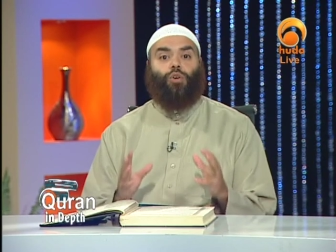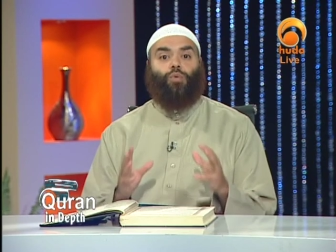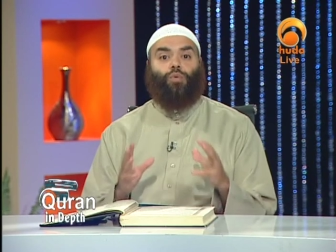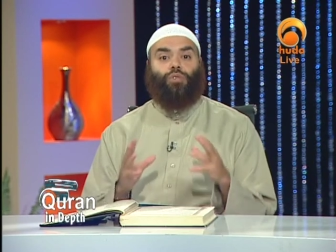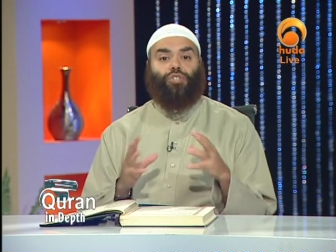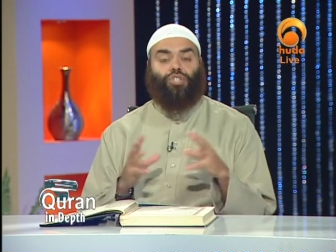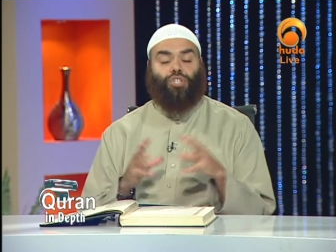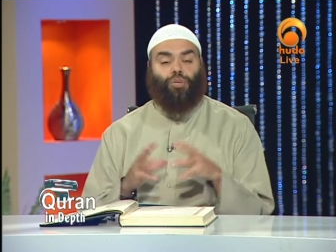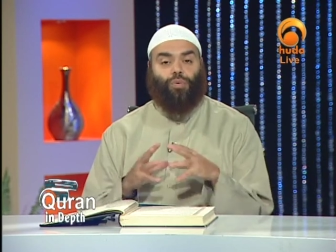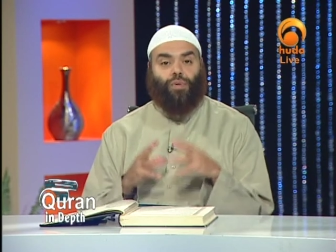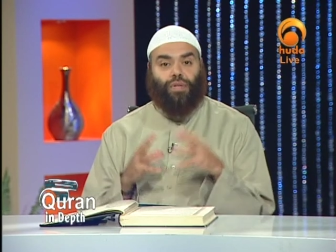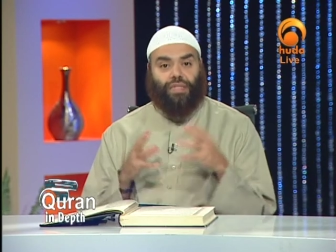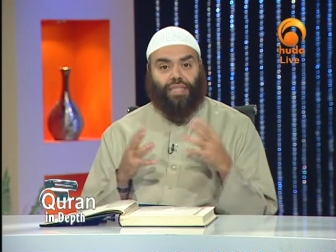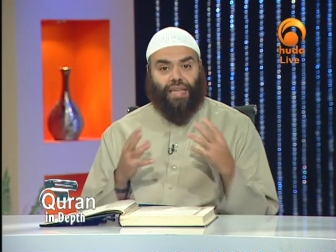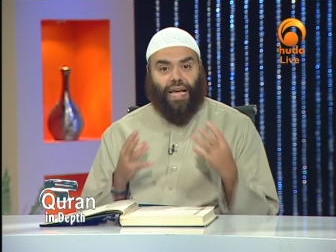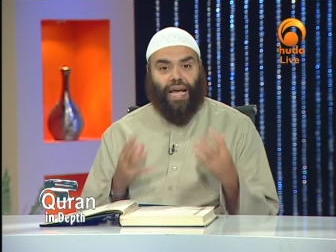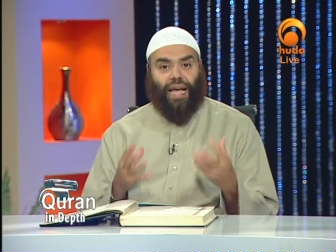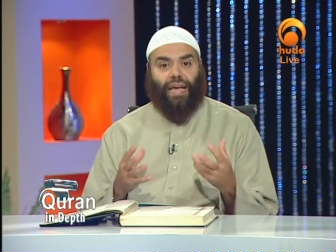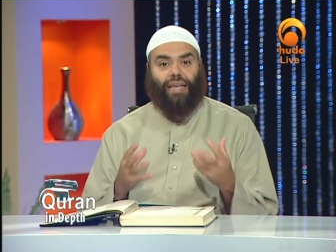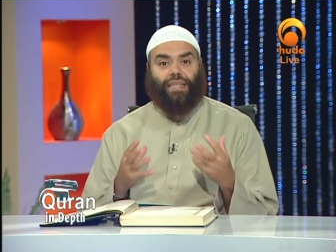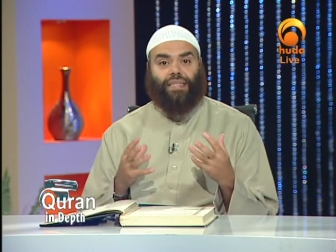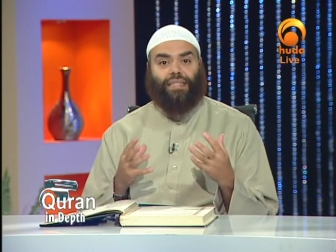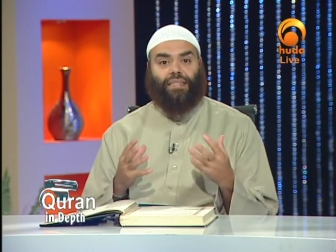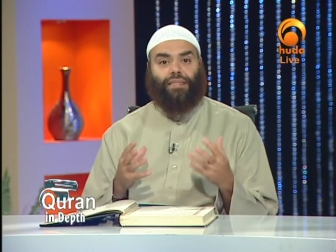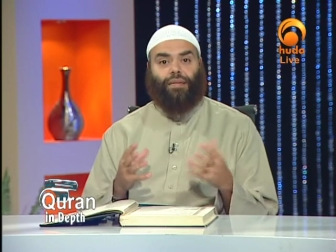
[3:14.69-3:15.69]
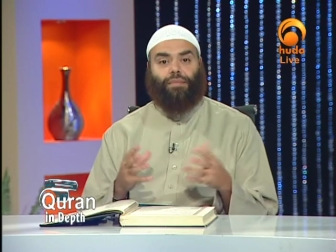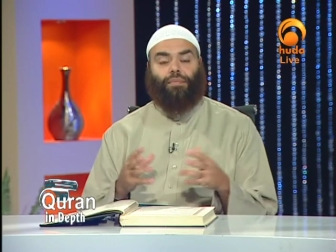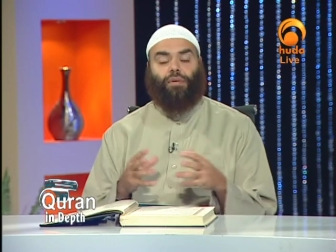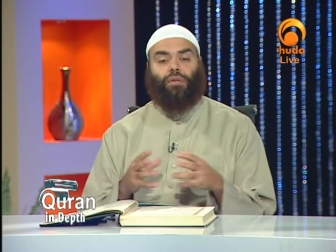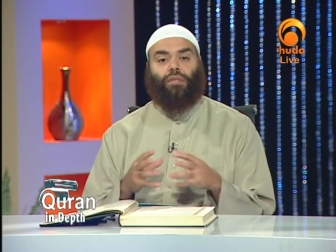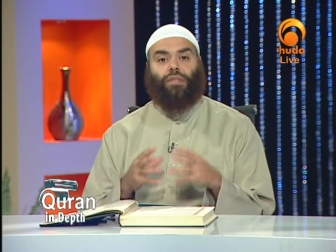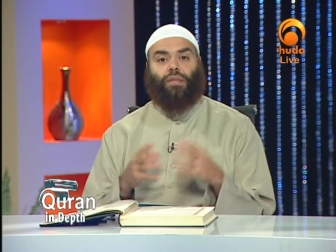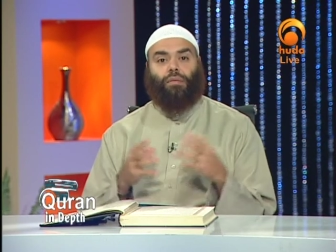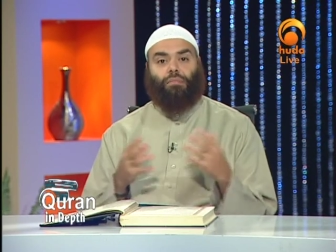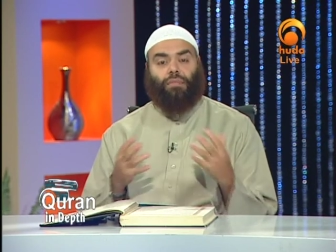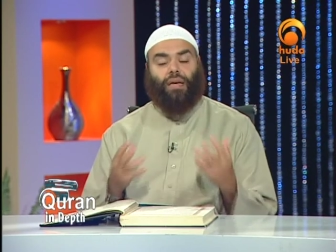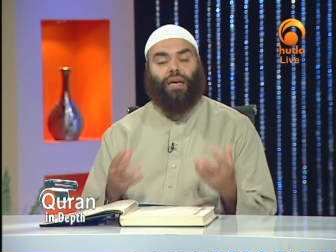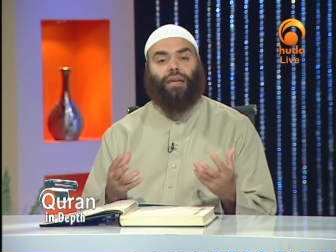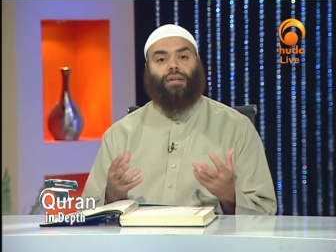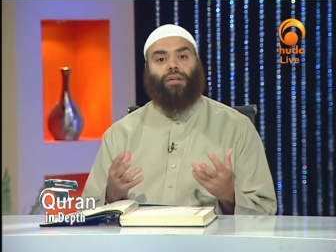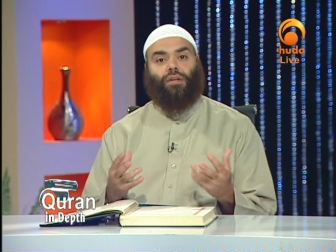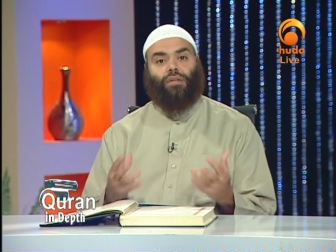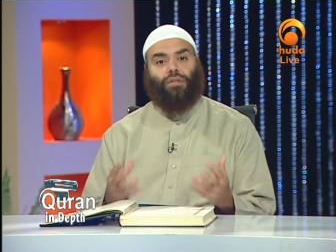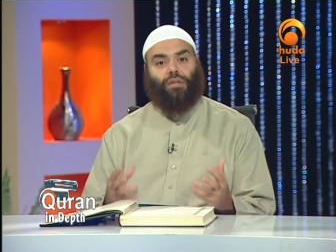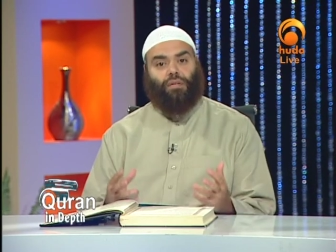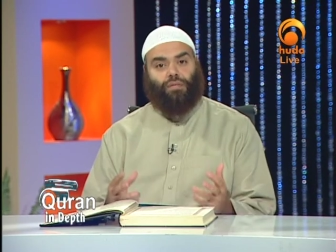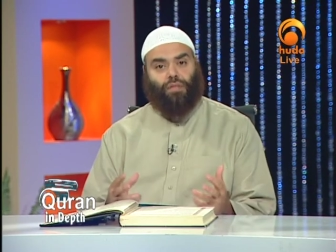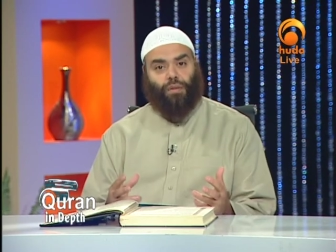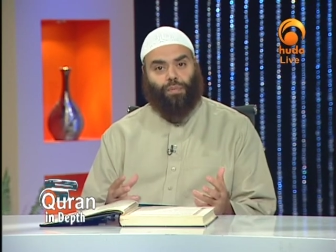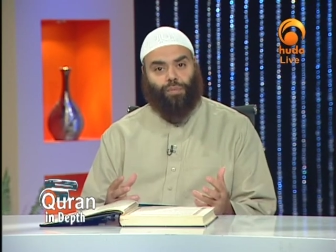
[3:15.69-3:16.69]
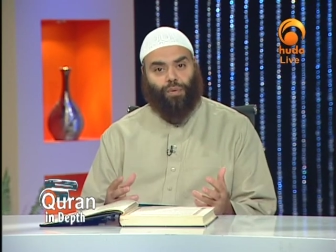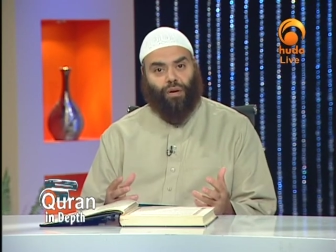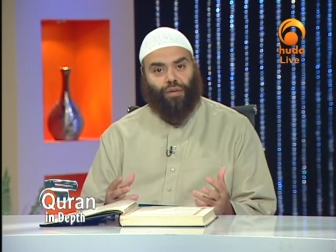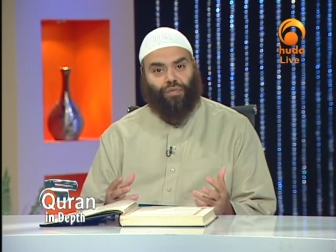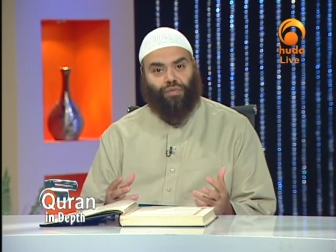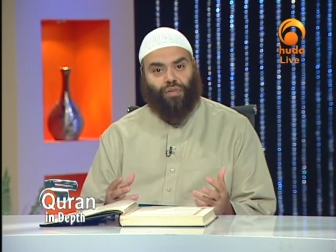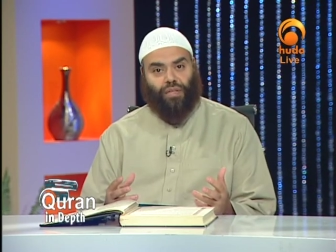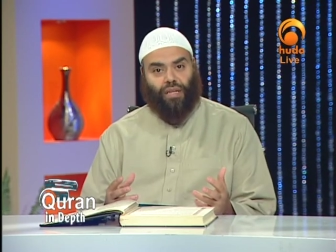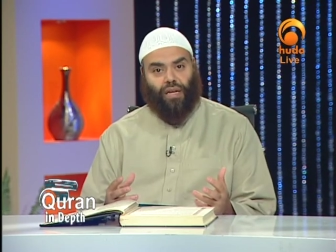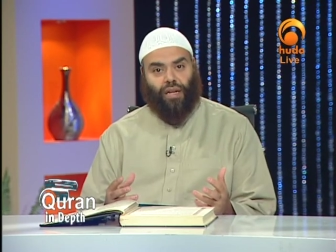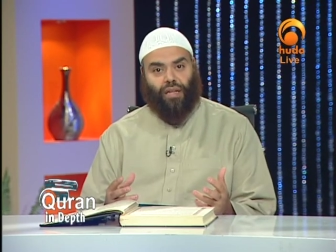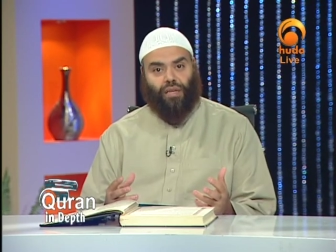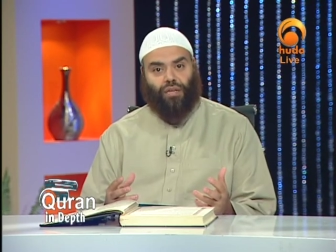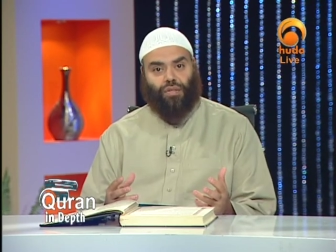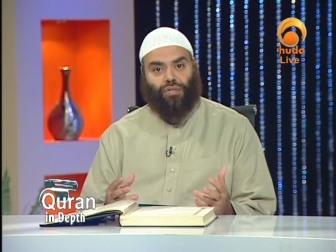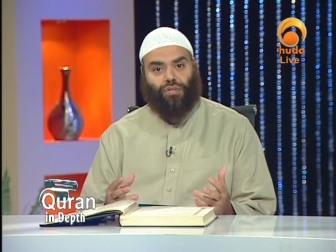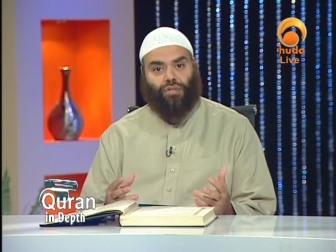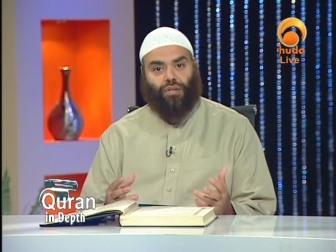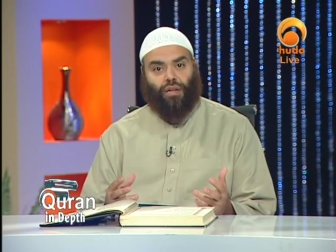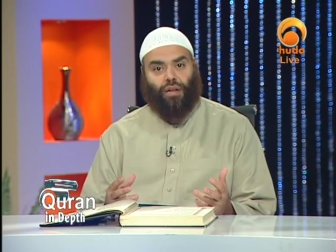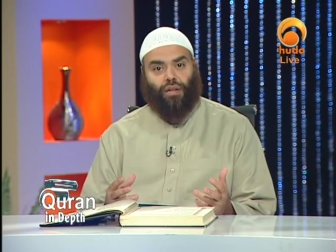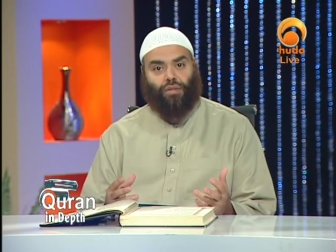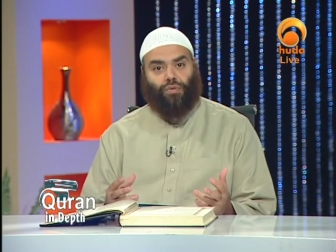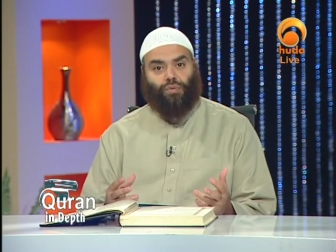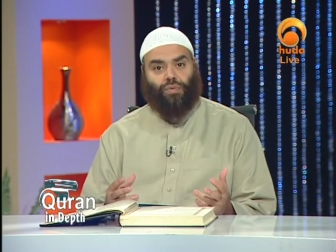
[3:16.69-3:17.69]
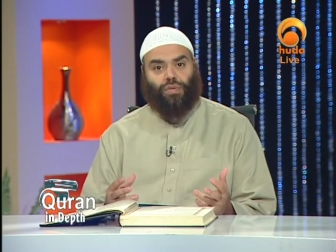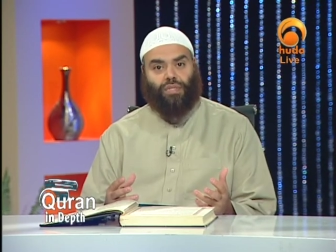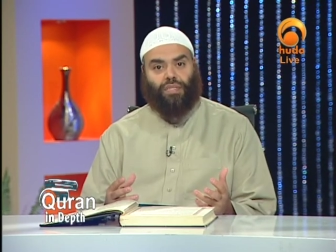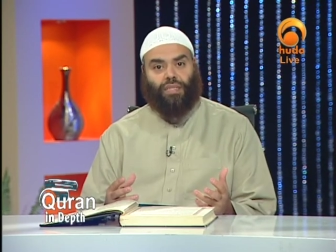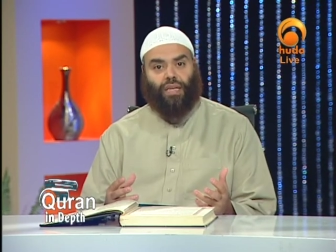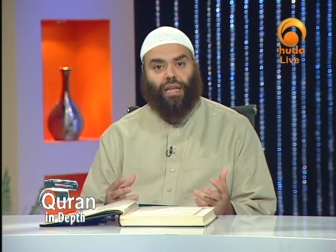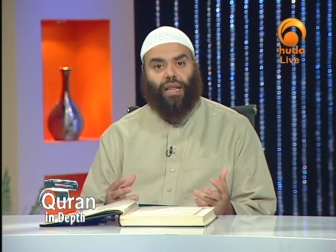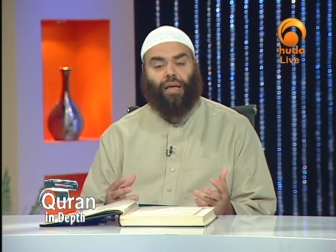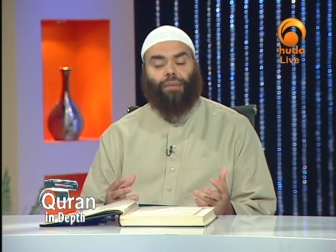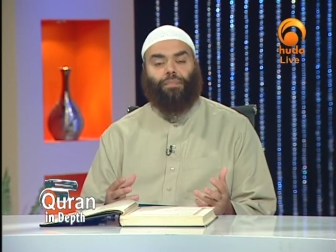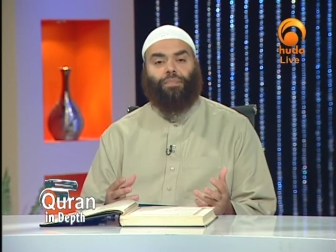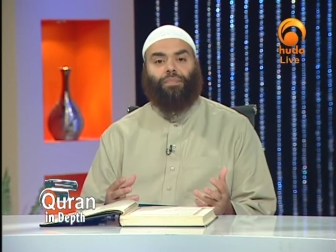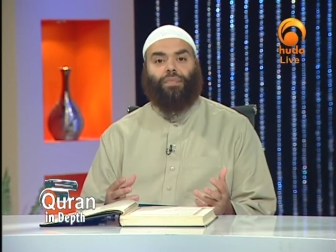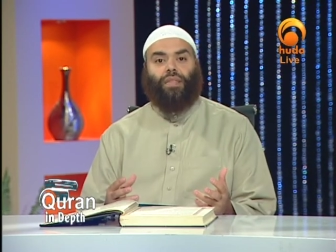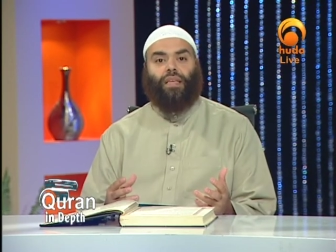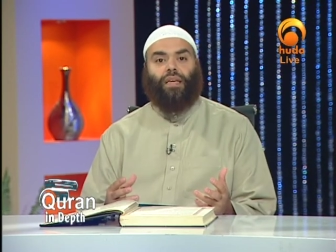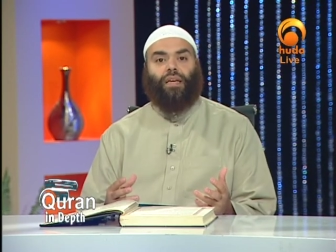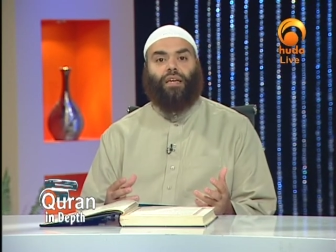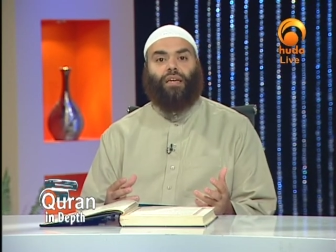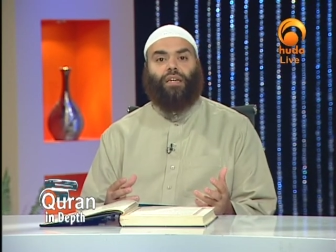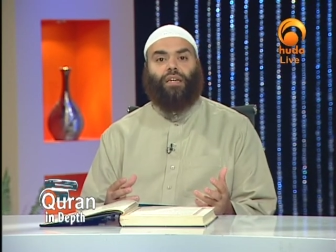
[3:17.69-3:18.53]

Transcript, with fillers: when she was asked about the manners of the Prophet alayhi salatu wasalam,